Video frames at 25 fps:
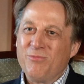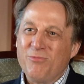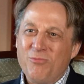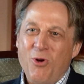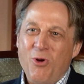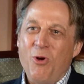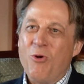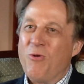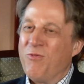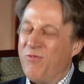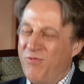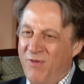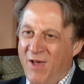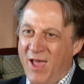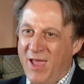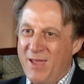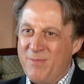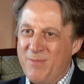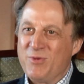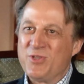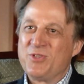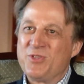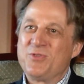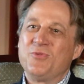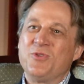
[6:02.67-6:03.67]
world
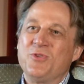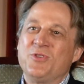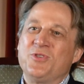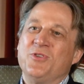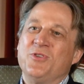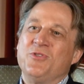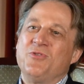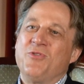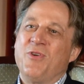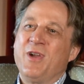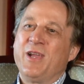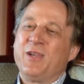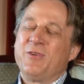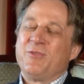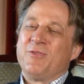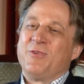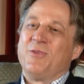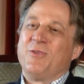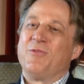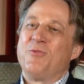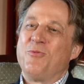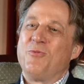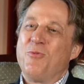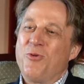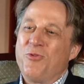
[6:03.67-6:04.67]
famous, was the director
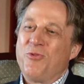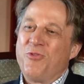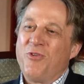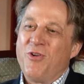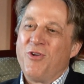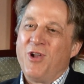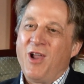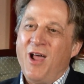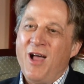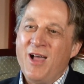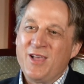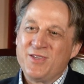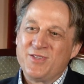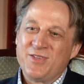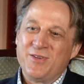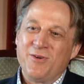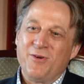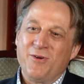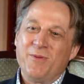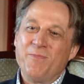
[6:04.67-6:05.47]
of the Walter and Eliza,